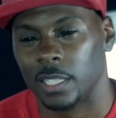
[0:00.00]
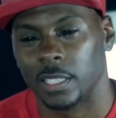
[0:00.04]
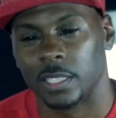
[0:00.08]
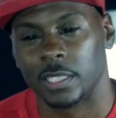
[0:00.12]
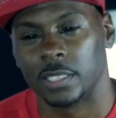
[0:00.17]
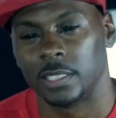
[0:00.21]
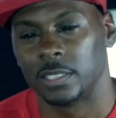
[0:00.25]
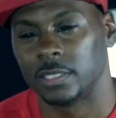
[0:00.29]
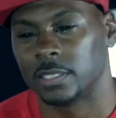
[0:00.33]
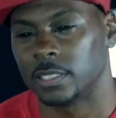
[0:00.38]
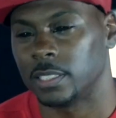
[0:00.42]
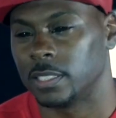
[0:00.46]

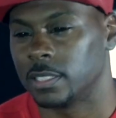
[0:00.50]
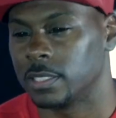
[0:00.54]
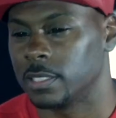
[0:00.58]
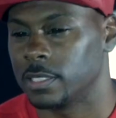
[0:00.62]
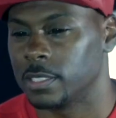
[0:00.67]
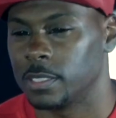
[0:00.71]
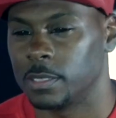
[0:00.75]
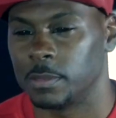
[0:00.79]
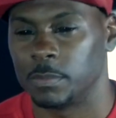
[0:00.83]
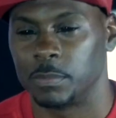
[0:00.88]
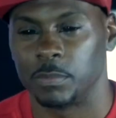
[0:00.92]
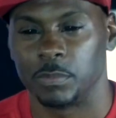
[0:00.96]
Cause
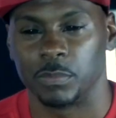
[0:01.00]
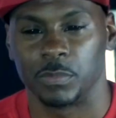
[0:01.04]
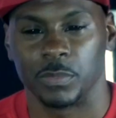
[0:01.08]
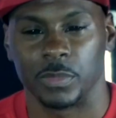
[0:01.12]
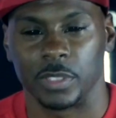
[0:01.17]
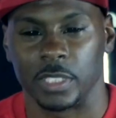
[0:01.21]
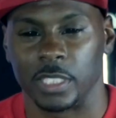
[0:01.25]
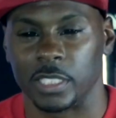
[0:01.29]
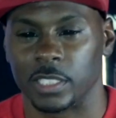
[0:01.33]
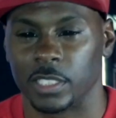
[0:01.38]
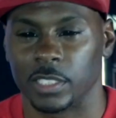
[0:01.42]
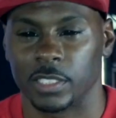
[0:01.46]

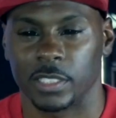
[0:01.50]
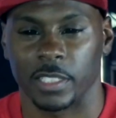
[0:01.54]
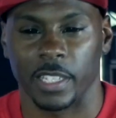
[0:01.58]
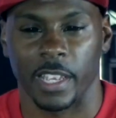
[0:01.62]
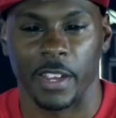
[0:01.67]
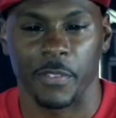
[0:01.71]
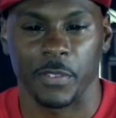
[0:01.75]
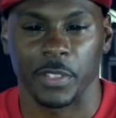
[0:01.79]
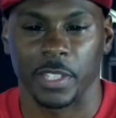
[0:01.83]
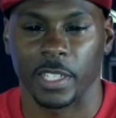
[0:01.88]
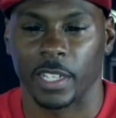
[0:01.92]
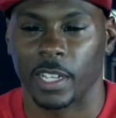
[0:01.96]
it's just
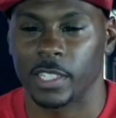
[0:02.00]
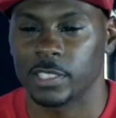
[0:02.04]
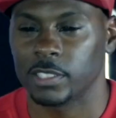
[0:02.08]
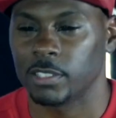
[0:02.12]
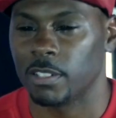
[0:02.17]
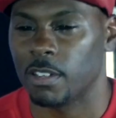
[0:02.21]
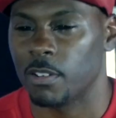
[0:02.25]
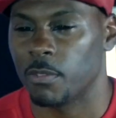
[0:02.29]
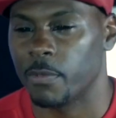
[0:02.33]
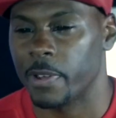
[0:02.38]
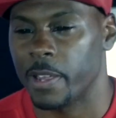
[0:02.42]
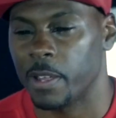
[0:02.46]
everything I
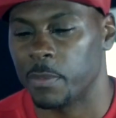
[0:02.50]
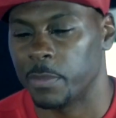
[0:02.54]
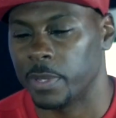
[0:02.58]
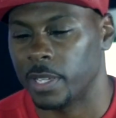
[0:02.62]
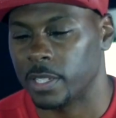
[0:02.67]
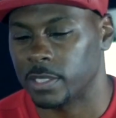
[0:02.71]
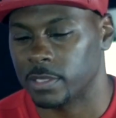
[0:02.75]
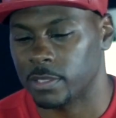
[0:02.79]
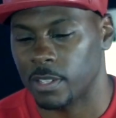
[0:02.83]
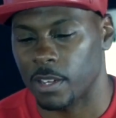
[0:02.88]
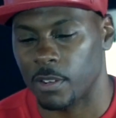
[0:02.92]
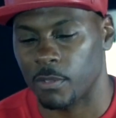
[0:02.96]
saw around me. I
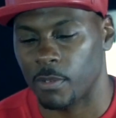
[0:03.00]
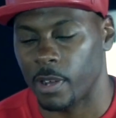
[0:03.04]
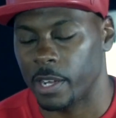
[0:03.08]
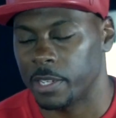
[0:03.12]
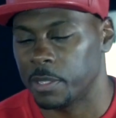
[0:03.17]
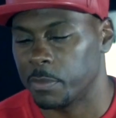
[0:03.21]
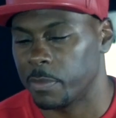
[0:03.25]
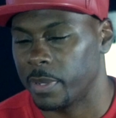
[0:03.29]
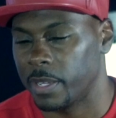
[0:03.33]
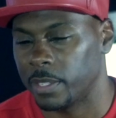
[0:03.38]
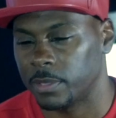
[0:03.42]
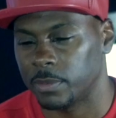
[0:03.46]
started writing
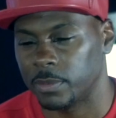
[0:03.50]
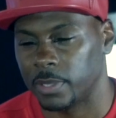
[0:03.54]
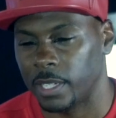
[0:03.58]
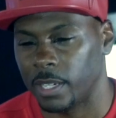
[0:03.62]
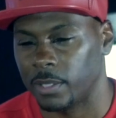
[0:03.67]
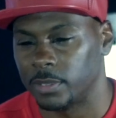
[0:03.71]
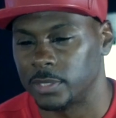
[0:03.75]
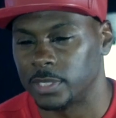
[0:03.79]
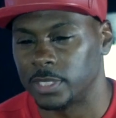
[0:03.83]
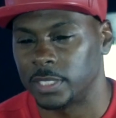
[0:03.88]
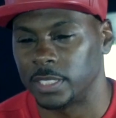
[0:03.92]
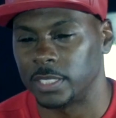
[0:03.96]
about it when I
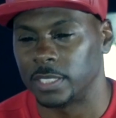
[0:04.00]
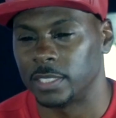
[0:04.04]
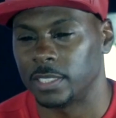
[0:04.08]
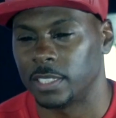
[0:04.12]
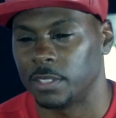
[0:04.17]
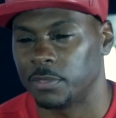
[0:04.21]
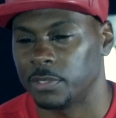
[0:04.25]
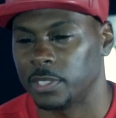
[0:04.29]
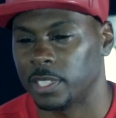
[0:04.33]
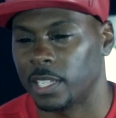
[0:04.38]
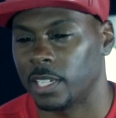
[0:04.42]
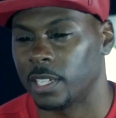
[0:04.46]
was 10. I
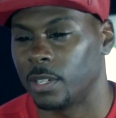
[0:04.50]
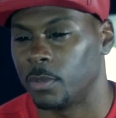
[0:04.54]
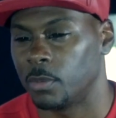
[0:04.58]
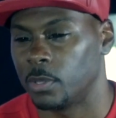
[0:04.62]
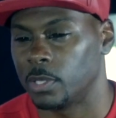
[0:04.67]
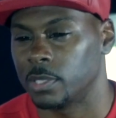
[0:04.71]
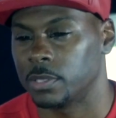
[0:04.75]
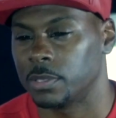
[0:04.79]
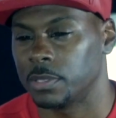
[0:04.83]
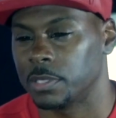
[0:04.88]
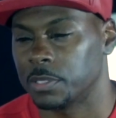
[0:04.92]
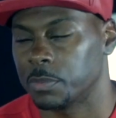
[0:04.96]
feel like I
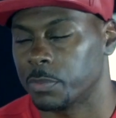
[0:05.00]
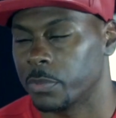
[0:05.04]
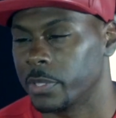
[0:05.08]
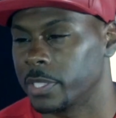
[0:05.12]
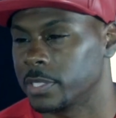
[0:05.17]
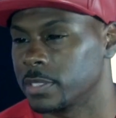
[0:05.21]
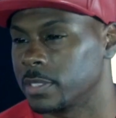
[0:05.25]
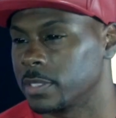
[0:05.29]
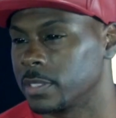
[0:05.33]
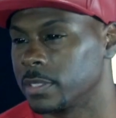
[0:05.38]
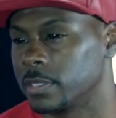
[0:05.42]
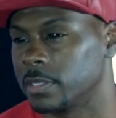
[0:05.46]
wanted to
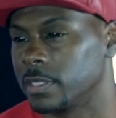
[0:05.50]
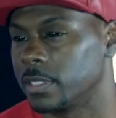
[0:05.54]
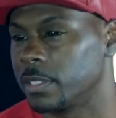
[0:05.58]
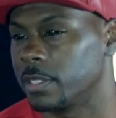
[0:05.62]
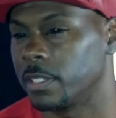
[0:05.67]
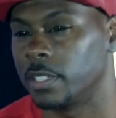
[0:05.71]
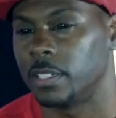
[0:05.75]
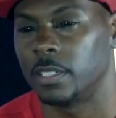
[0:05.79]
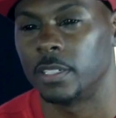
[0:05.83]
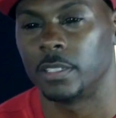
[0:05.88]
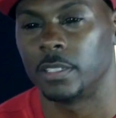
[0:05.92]
express it, and